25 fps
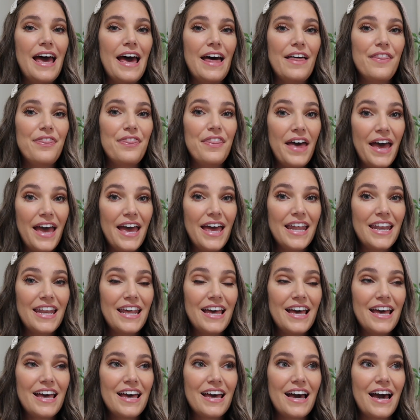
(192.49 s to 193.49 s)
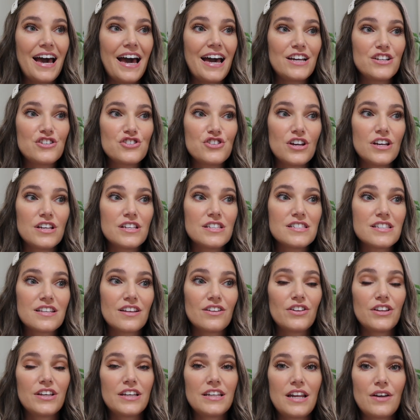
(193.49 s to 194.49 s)
And then I just
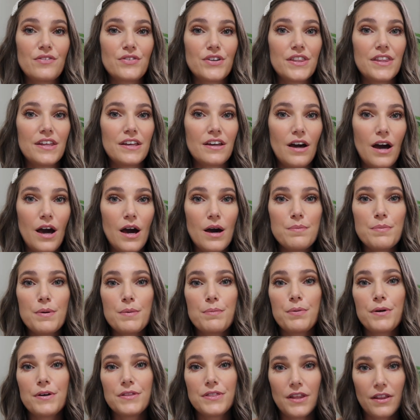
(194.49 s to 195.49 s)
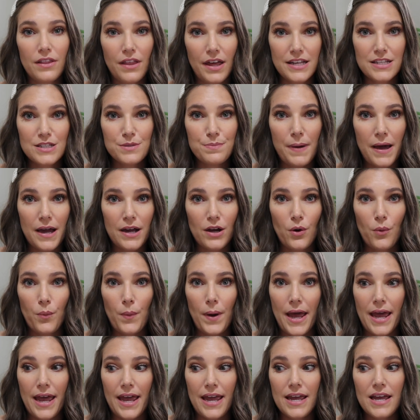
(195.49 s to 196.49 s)
cleaned everything up, put the lights back
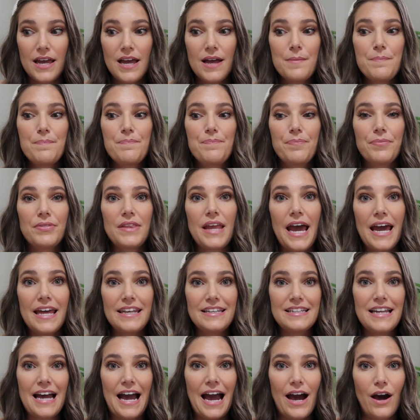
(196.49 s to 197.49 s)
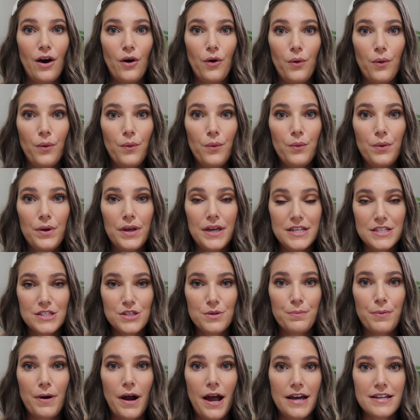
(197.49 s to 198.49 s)
away, and now is
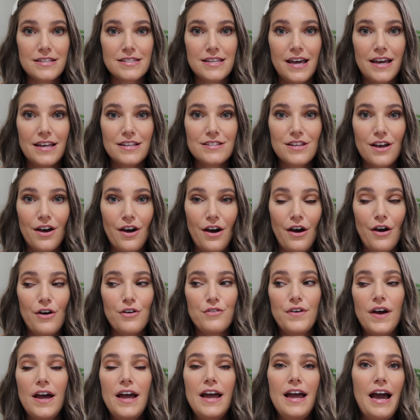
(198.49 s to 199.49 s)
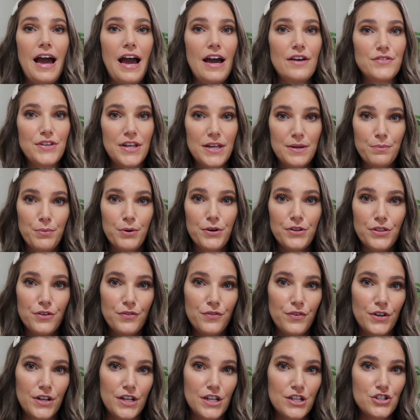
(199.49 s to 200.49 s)
the process of I have to import the
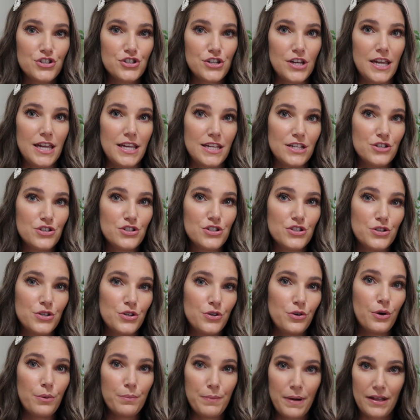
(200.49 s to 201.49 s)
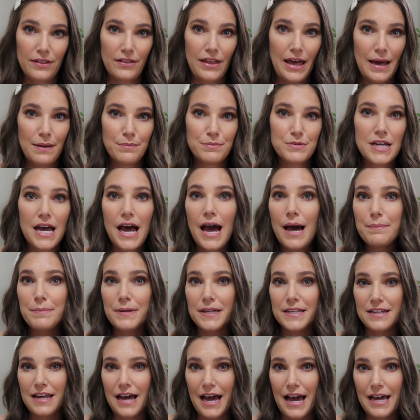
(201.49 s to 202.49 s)
footage into my laptop,
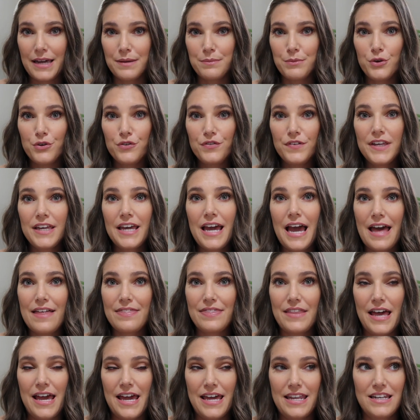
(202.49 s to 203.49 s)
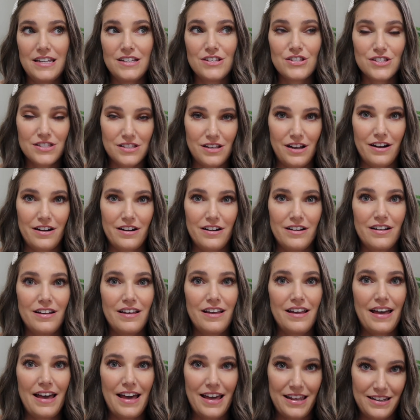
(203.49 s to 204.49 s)
into iMovie, and then start
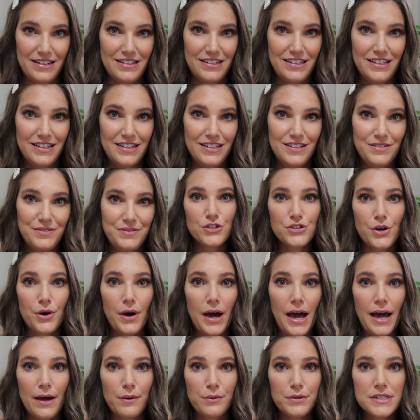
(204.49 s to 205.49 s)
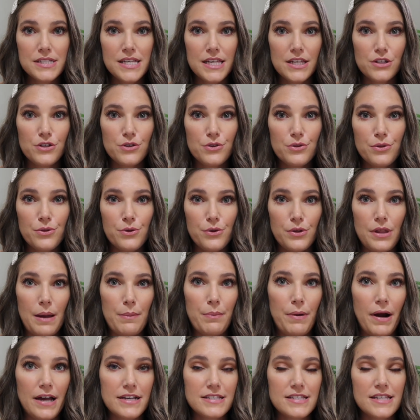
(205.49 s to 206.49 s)
editing. So I will take you through
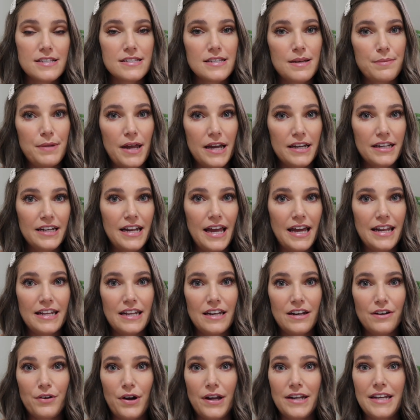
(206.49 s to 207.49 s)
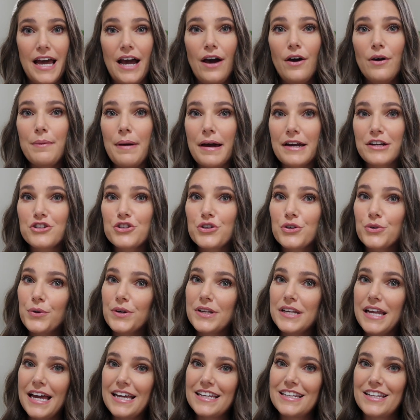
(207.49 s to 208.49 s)
that process. I'm not gonna edit it right now. I'm actually
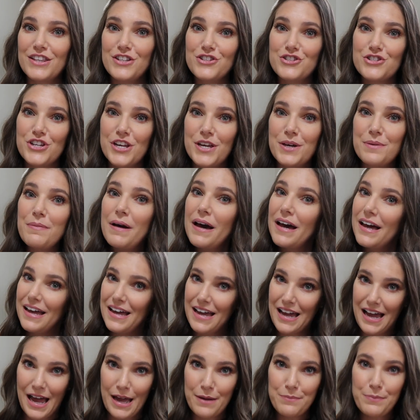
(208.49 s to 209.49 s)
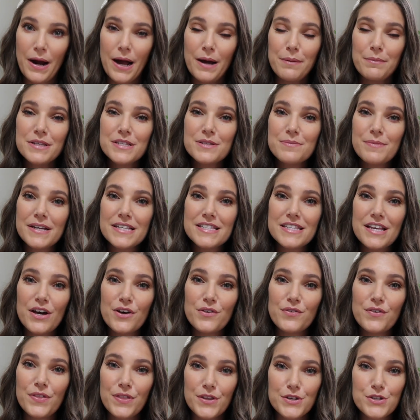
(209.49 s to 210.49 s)
going to head to the gym. I promised
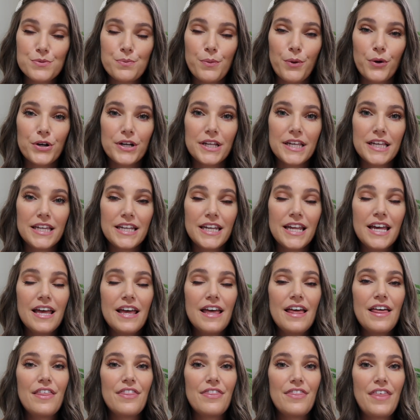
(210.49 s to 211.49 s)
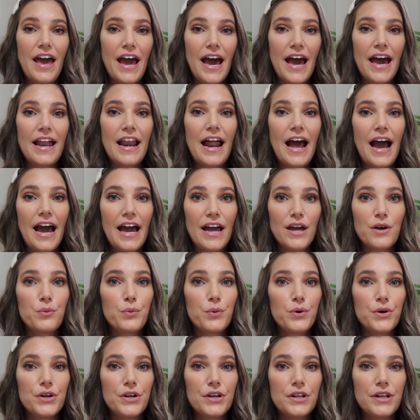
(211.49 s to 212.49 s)
myself this morning that I
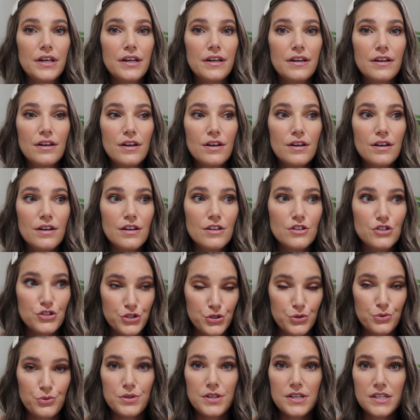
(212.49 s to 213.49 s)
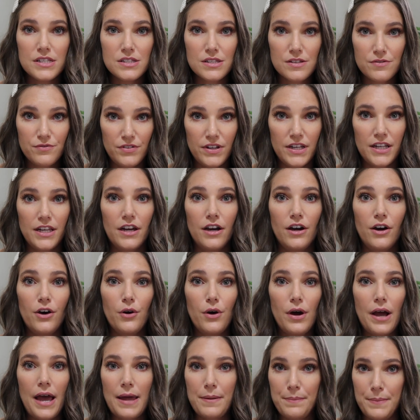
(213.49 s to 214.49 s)
would do this
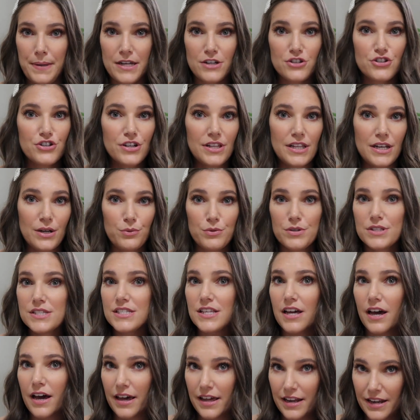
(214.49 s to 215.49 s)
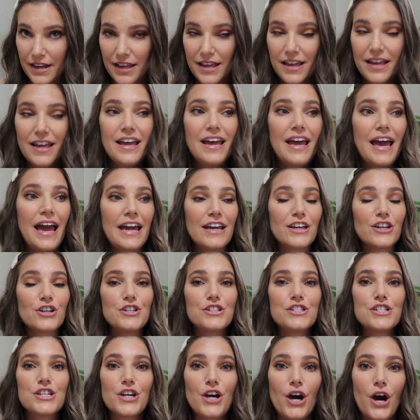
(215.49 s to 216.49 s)
video and make sure that it was done and
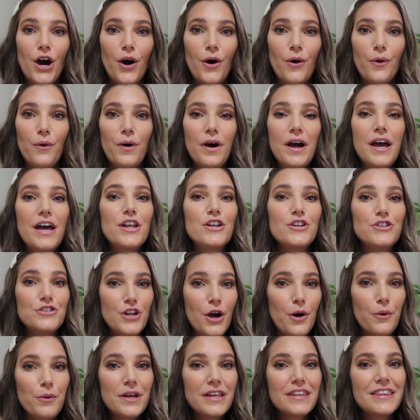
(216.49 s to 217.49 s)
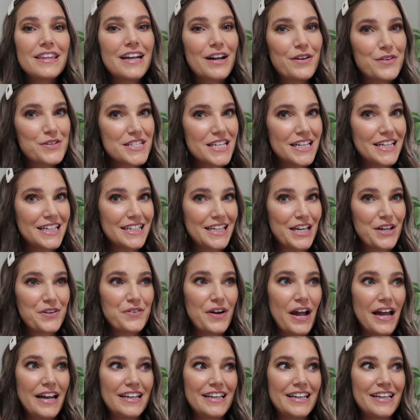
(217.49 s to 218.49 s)
good to go, knowing that I was gonna get
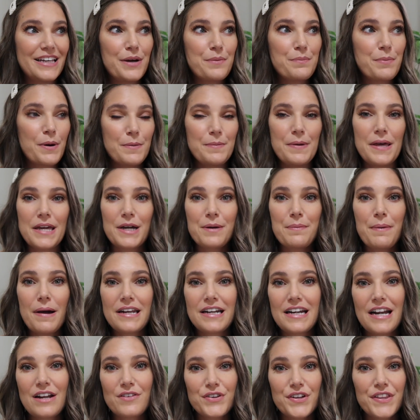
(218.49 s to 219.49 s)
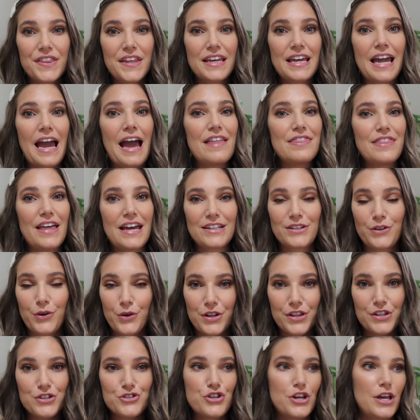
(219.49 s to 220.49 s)
ready, put makeup on and everything, and then go
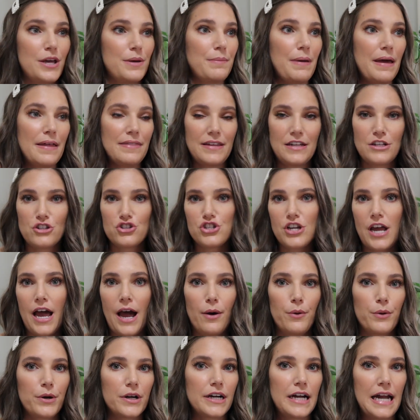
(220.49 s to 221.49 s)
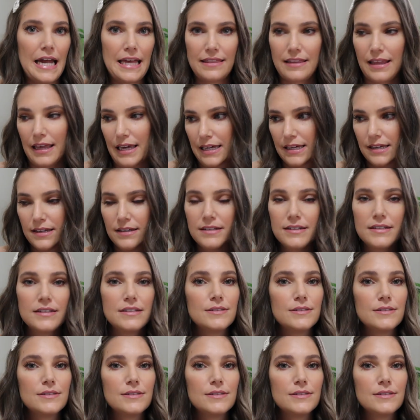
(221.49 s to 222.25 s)
to the gym and then shower and like